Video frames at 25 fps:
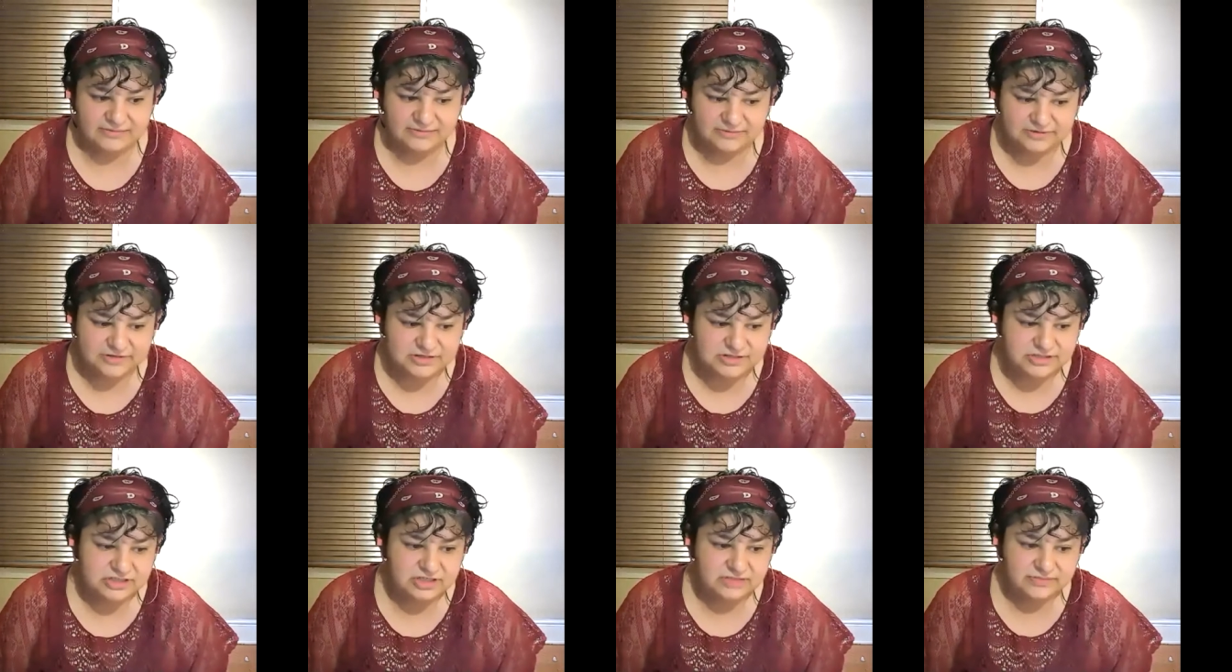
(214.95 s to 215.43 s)

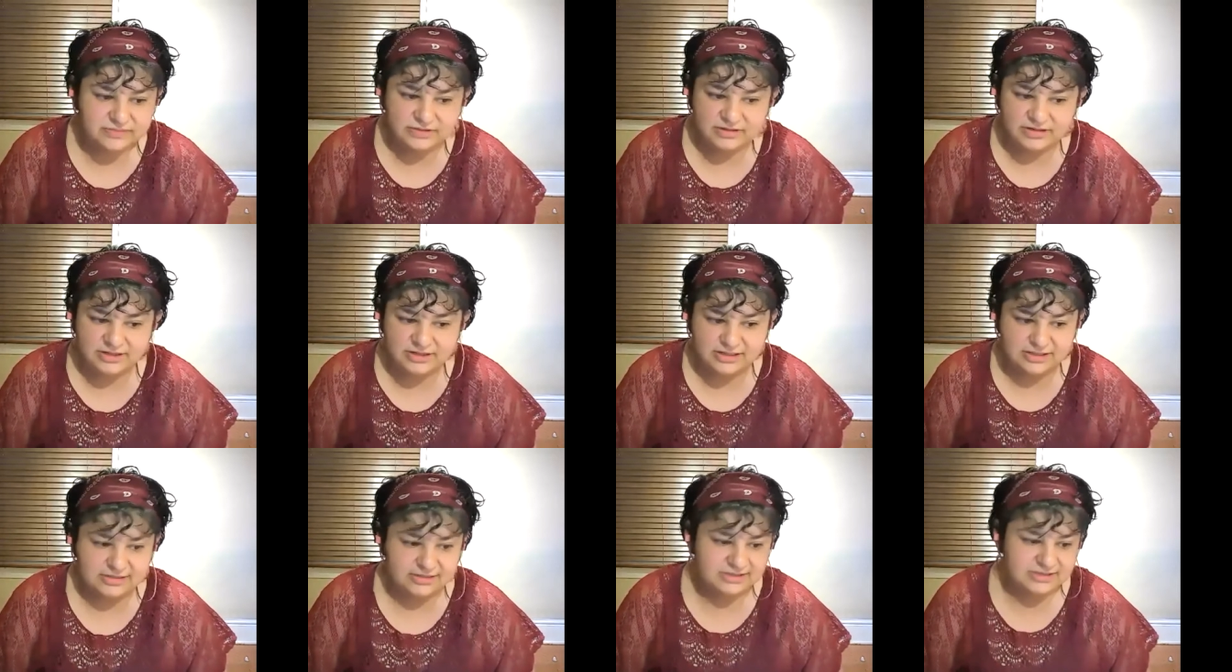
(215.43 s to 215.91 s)
First of
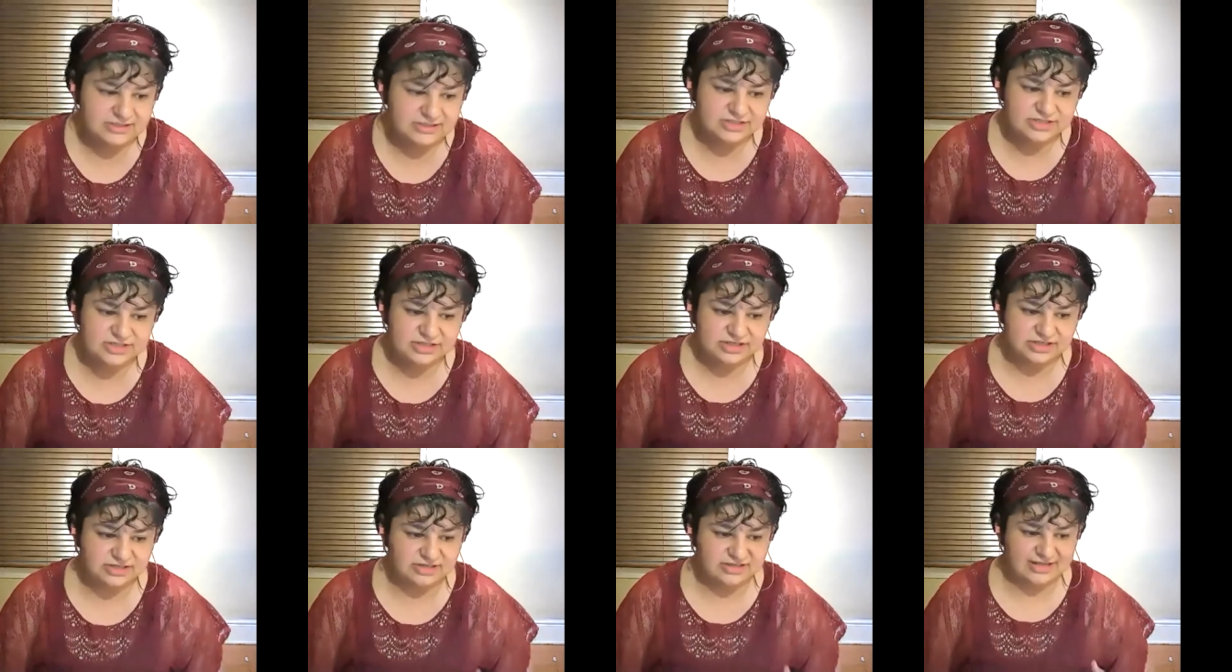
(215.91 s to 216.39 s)
all,
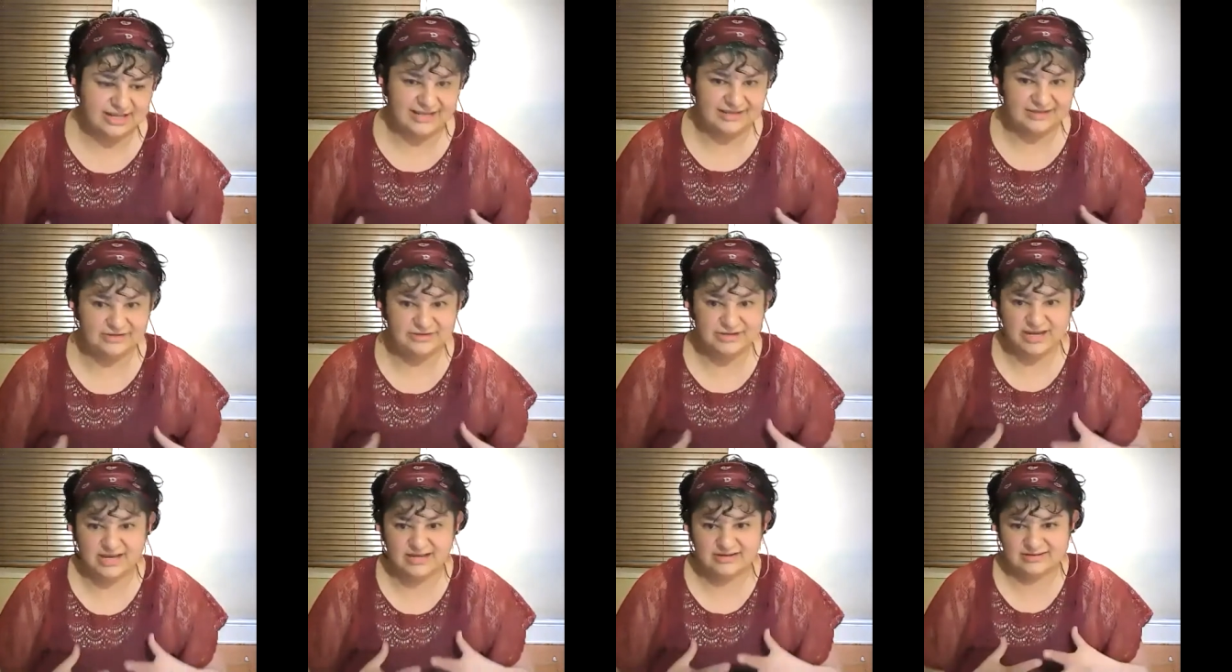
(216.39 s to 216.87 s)
like
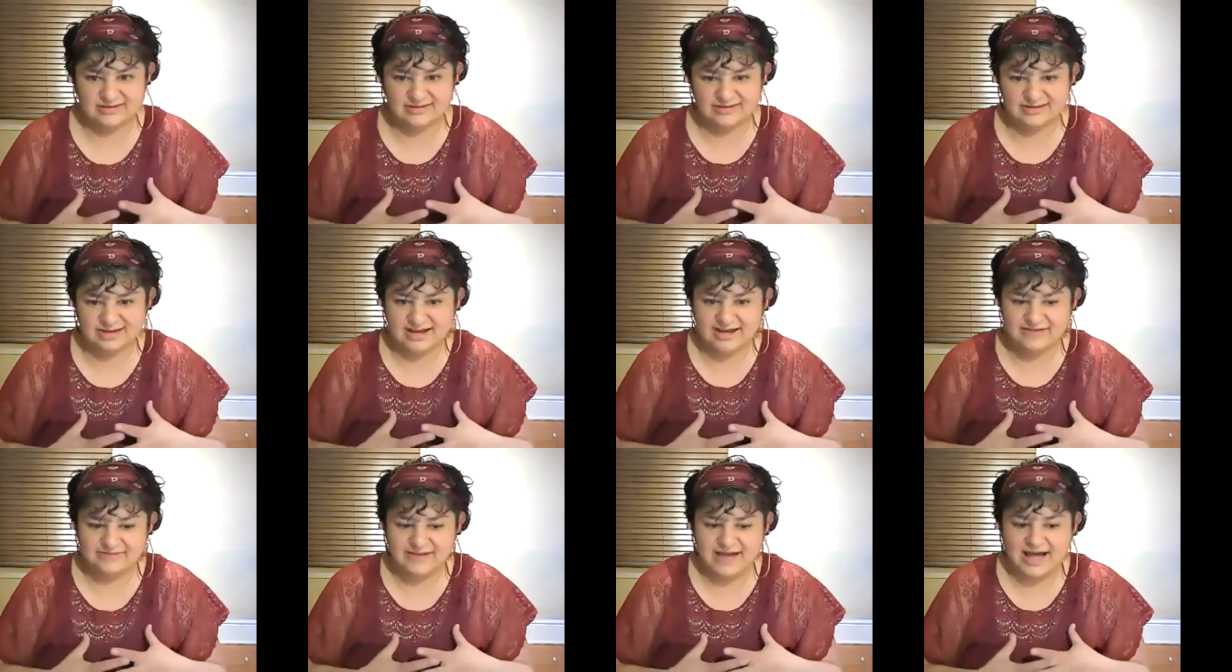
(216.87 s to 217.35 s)
you can
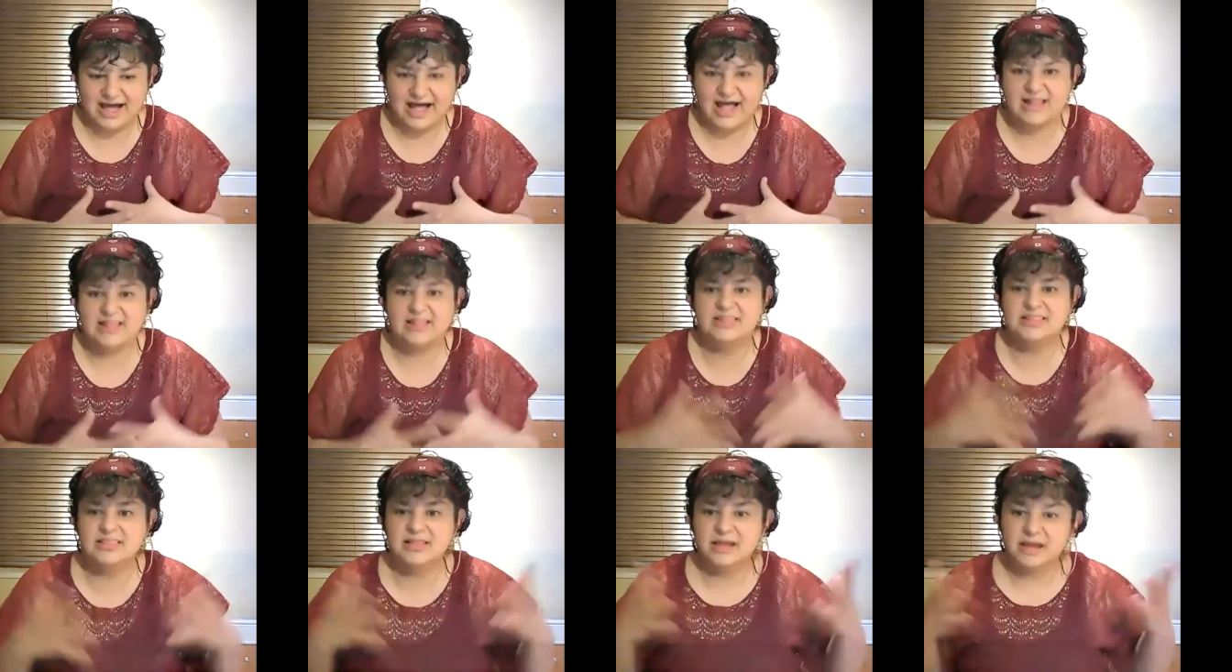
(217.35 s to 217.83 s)
have a
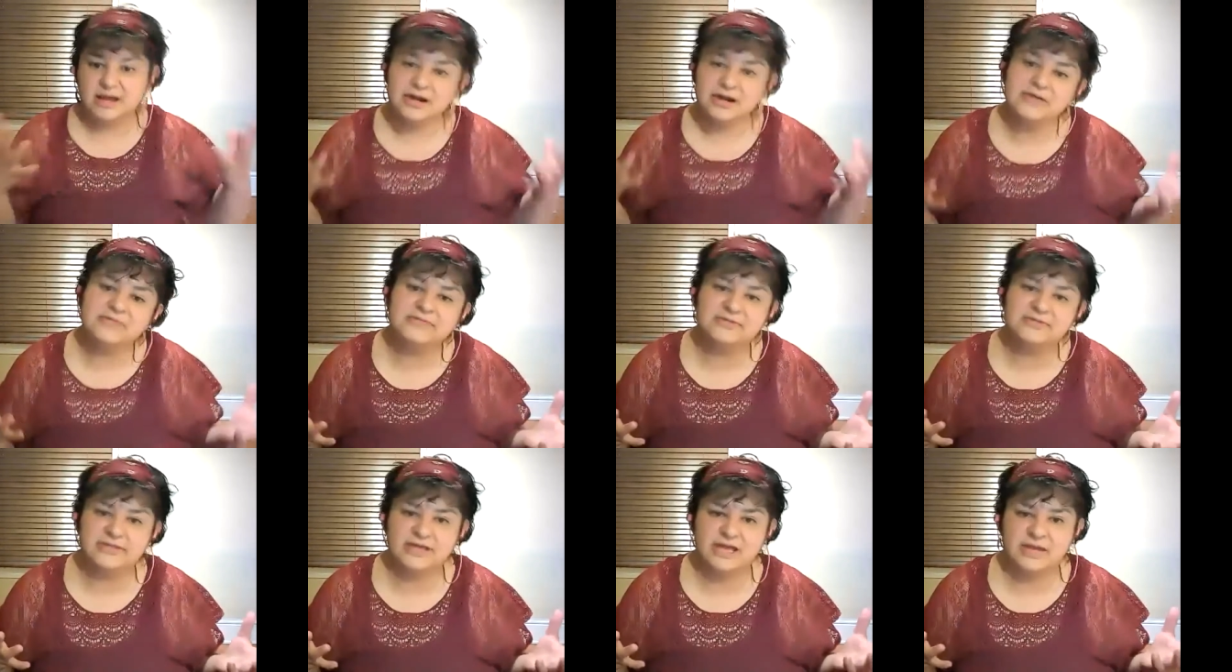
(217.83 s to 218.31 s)
lot
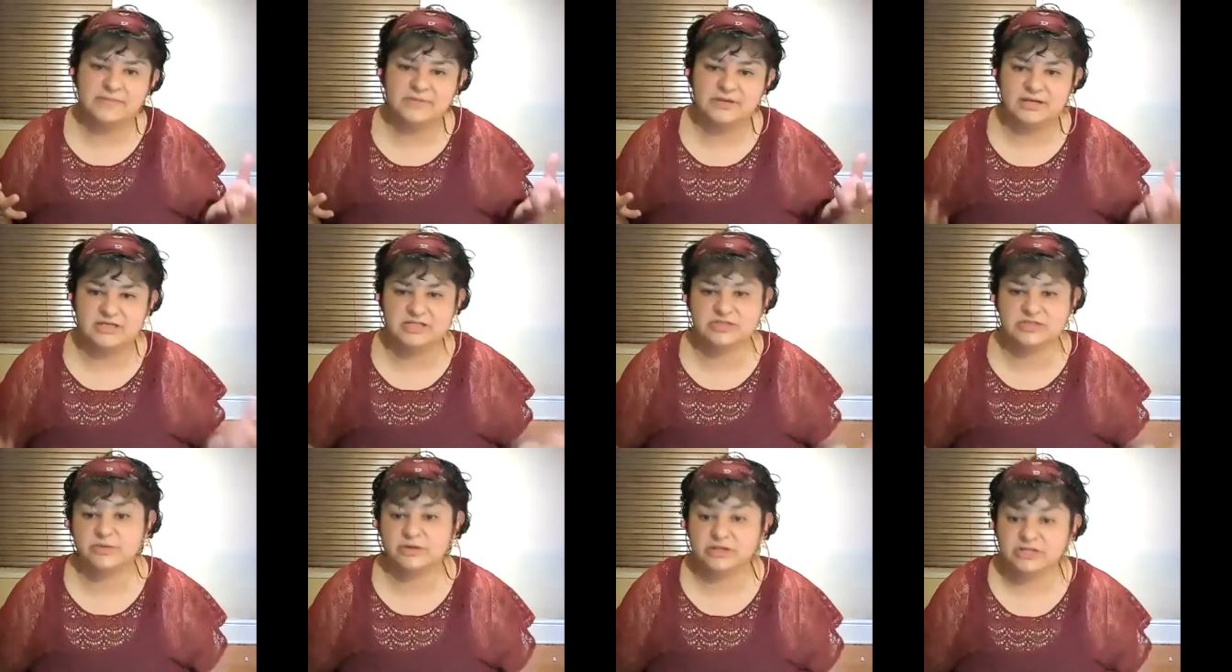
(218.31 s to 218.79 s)
of them
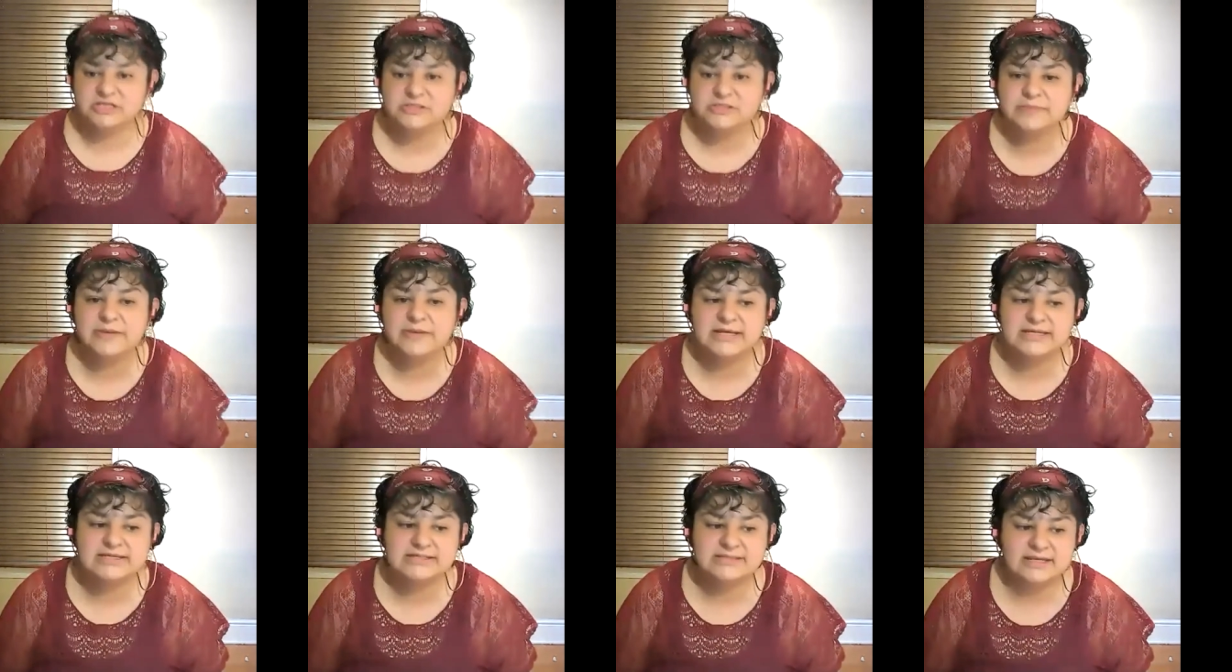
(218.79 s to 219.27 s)
in small
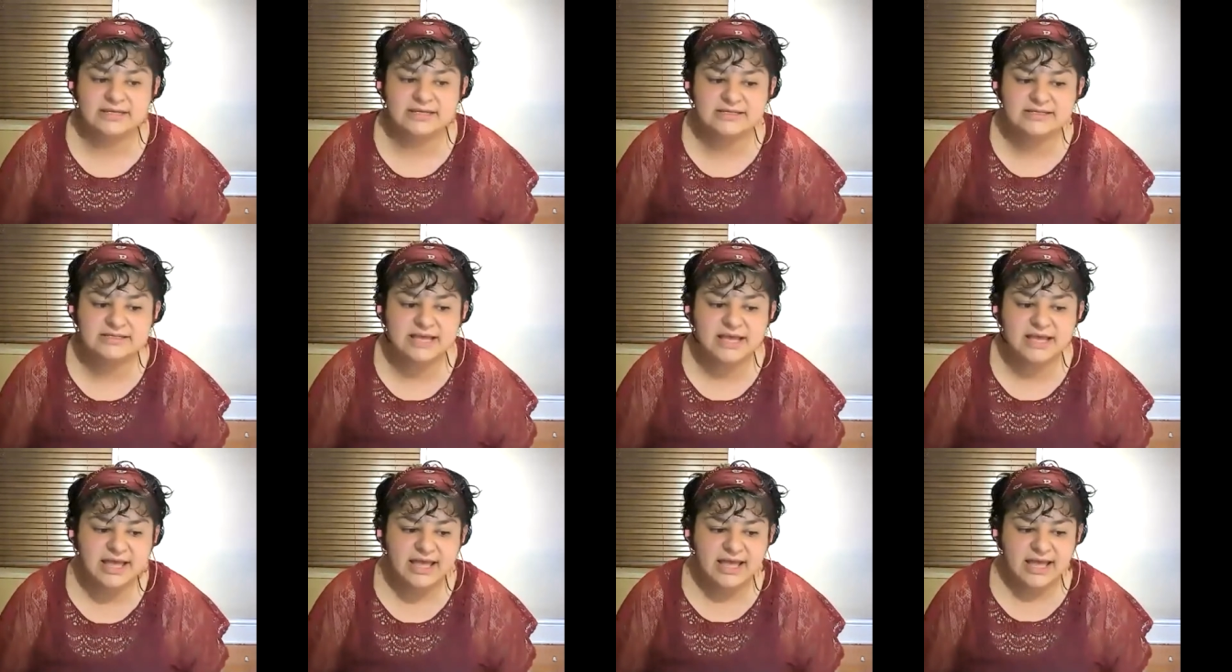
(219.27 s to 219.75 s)
spaces,